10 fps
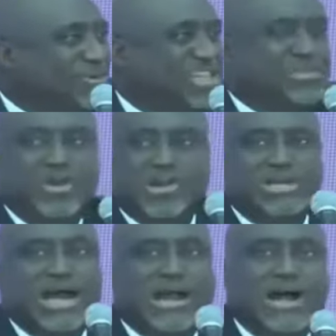or 6
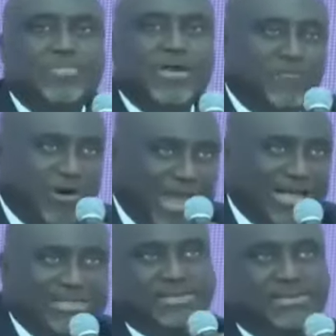million naira for
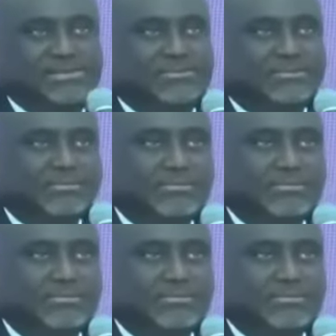air tickets.